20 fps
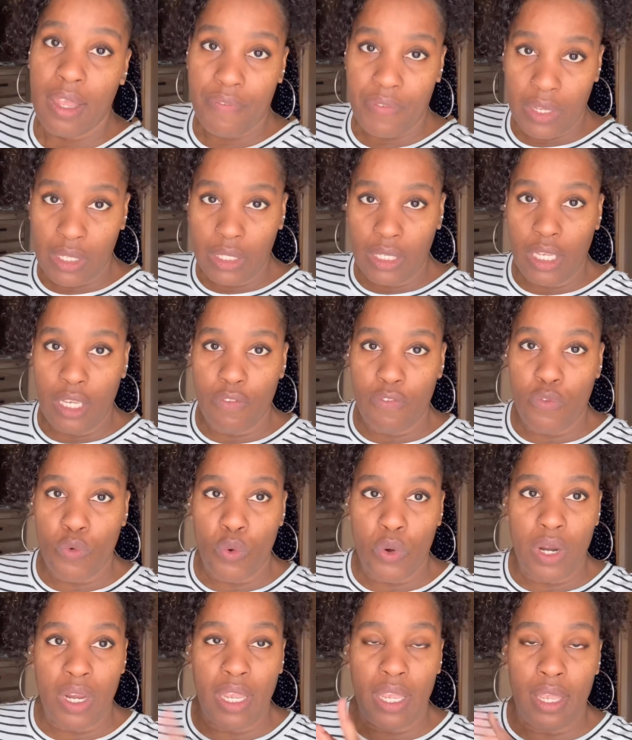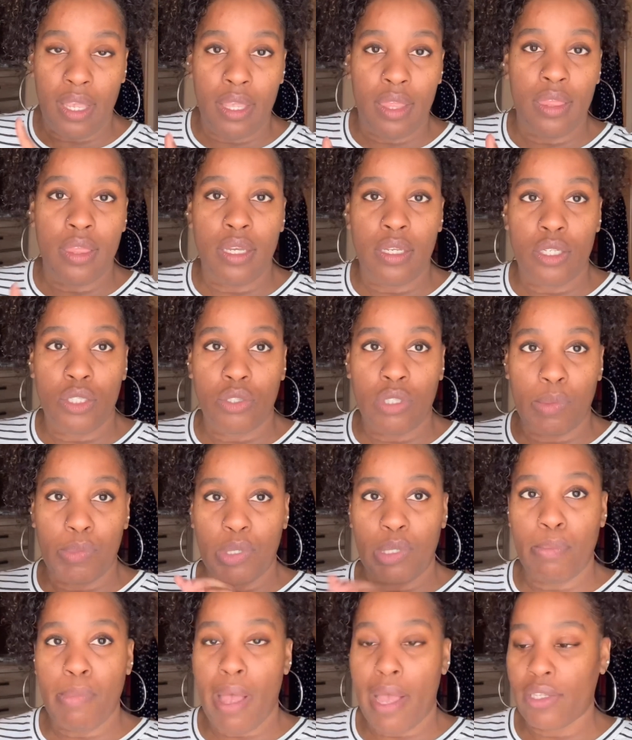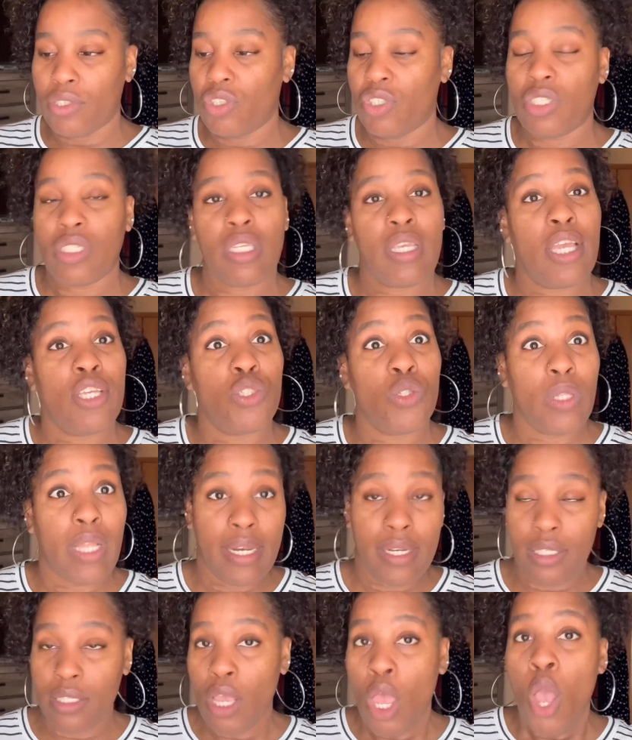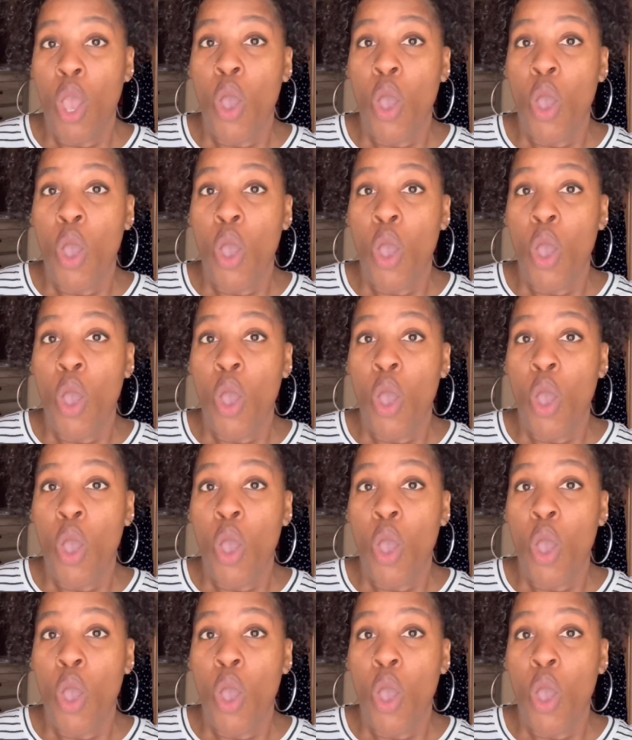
link for it in the description box just in case you ladies